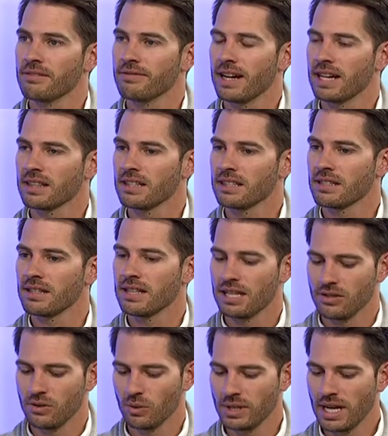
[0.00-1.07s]
the fact
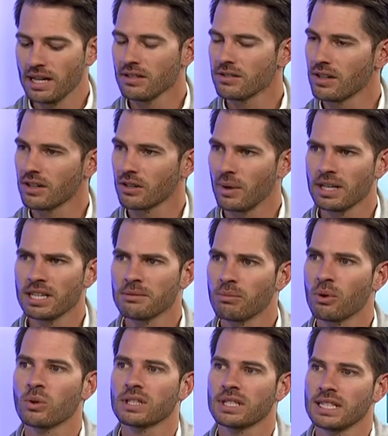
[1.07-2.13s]
that your nails are quite an
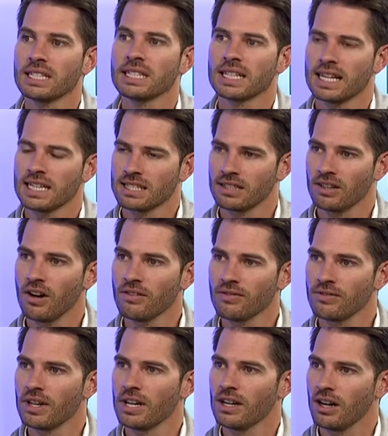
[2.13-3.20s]
important indicator
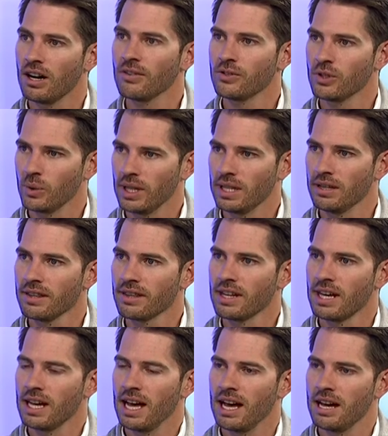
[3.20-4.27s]
of your health
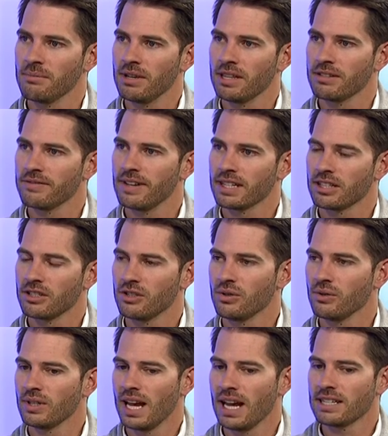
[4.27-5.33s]
and the fact that
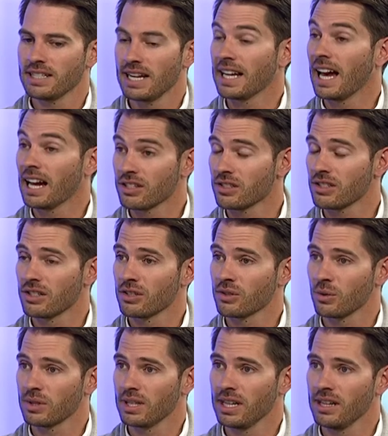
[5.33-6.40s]
you can take action to
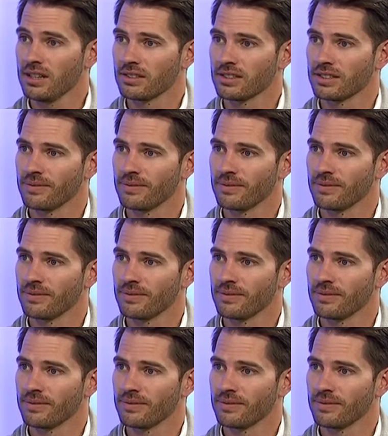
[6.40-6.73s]
sort that out.